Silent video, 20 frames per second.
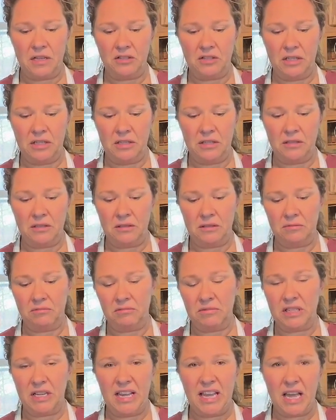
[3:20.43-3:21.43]
in
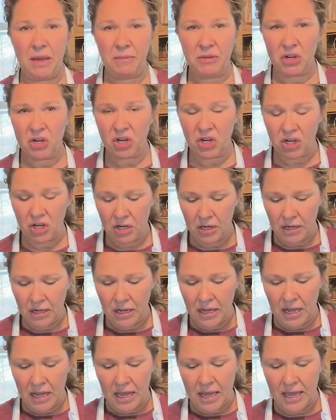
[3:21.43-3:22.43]
diameter,
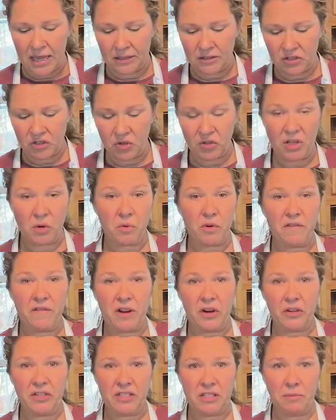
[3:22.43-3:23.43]
and so they were
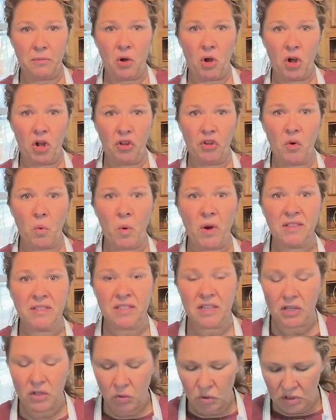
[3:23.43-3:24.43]
very small. The ones
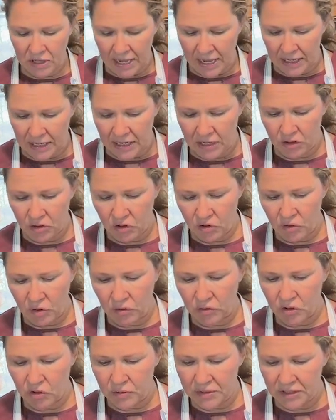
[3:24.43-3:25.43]
that you get in the
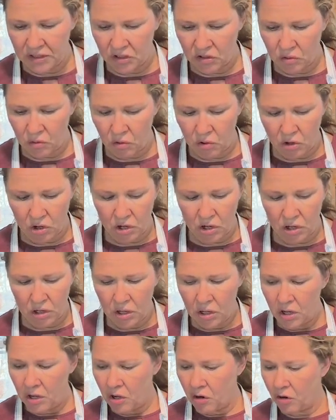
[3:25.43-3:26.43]
grocery store
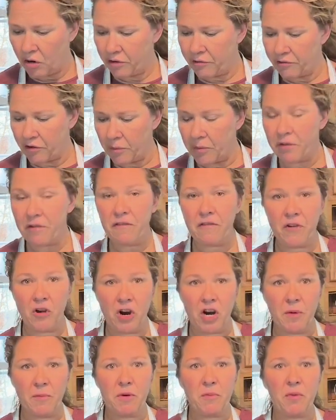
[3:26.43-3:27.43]
or from the
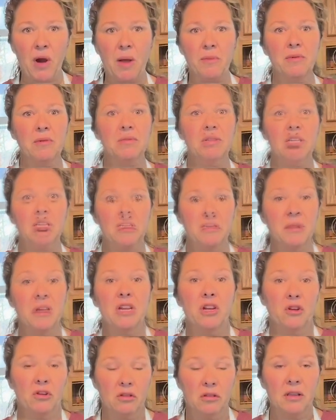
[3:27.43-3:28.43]
farm are probably
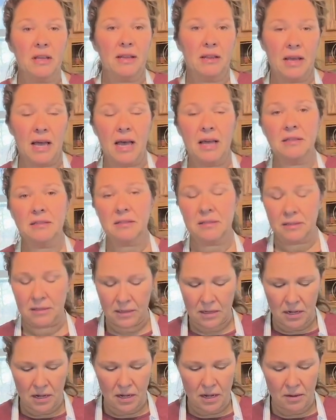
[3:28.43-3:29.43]
bigger than that.
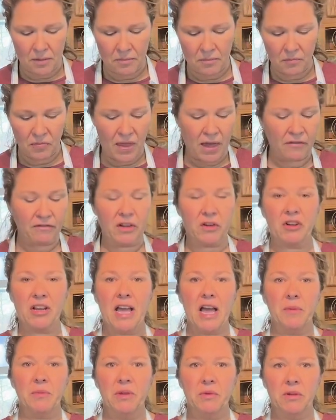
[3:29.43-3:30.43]
Not very
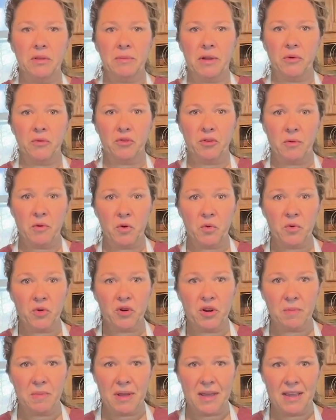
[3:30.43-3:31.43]
happy with my
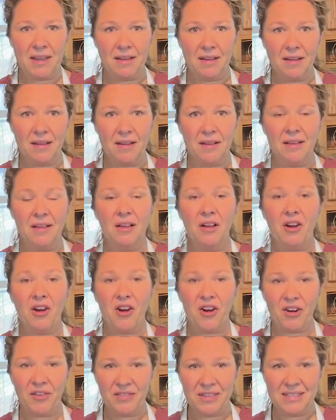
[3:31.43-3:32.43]
rutabaga
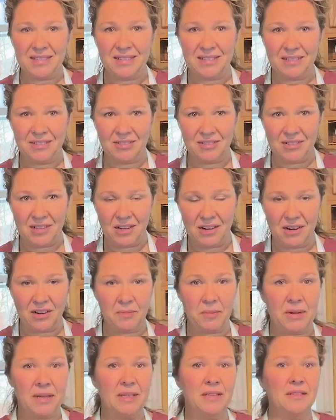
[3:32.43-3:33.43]
harvest this year,
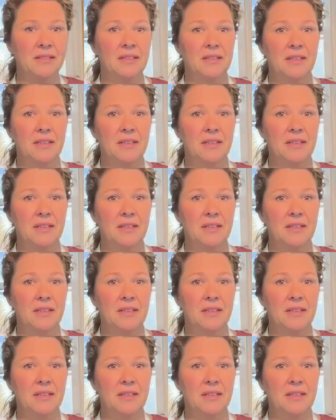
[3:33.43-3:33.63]
but